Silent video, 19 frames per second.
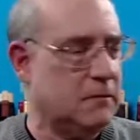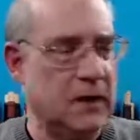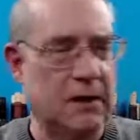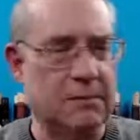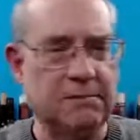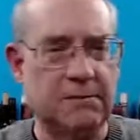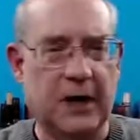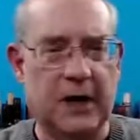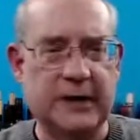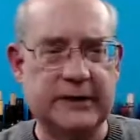
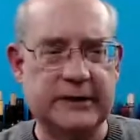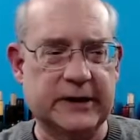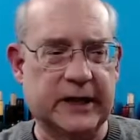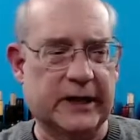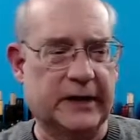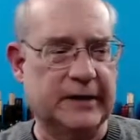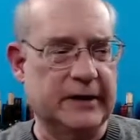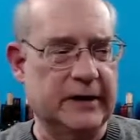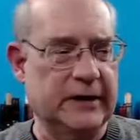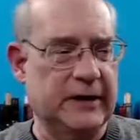But,
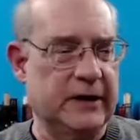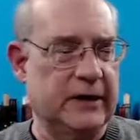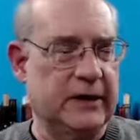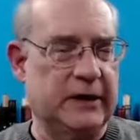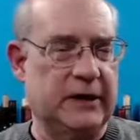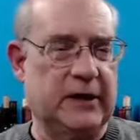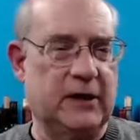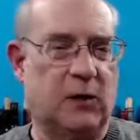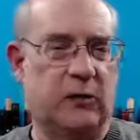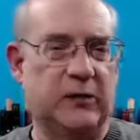
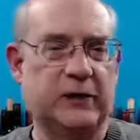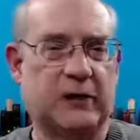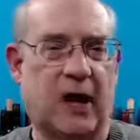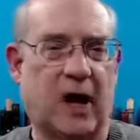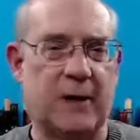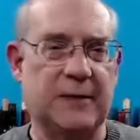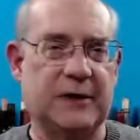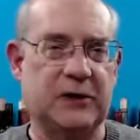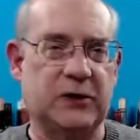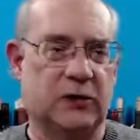when
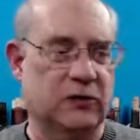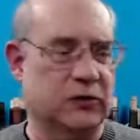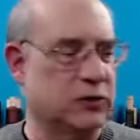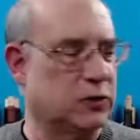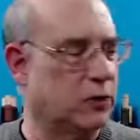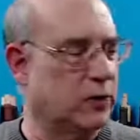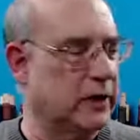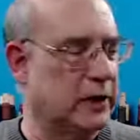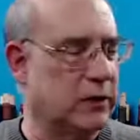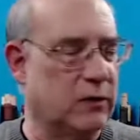Tommy turned
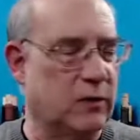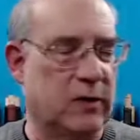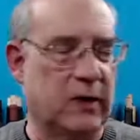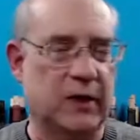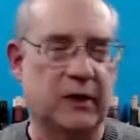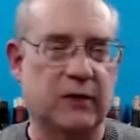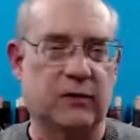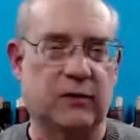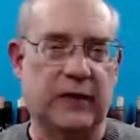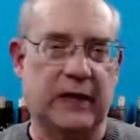
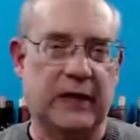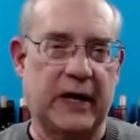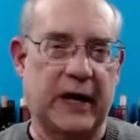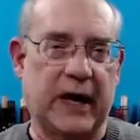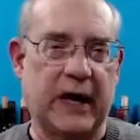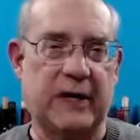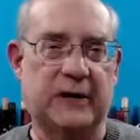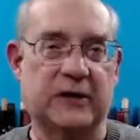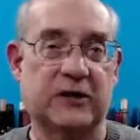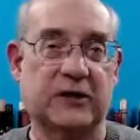21, we
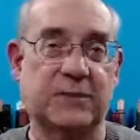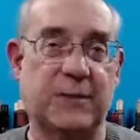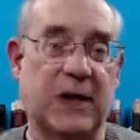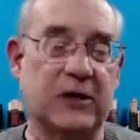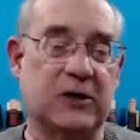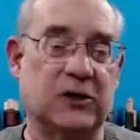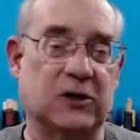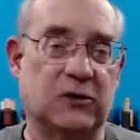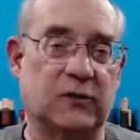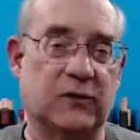had a
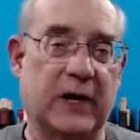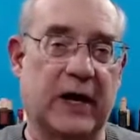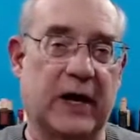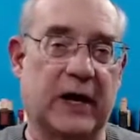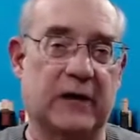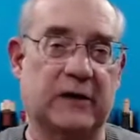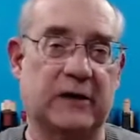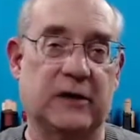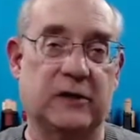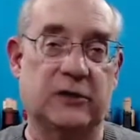special. We
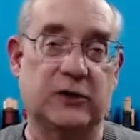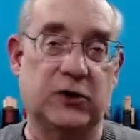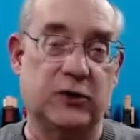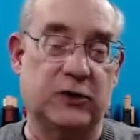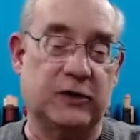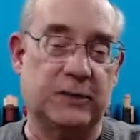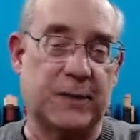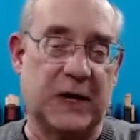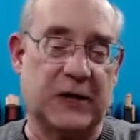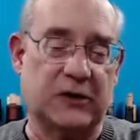had two
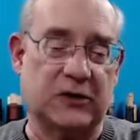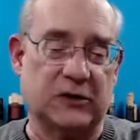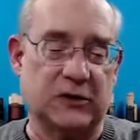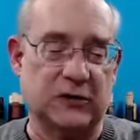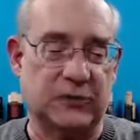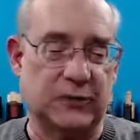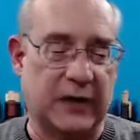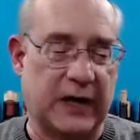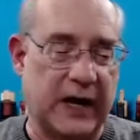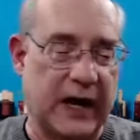specials.
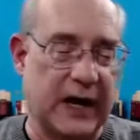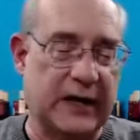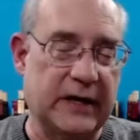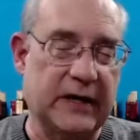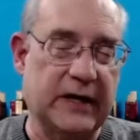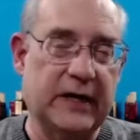We had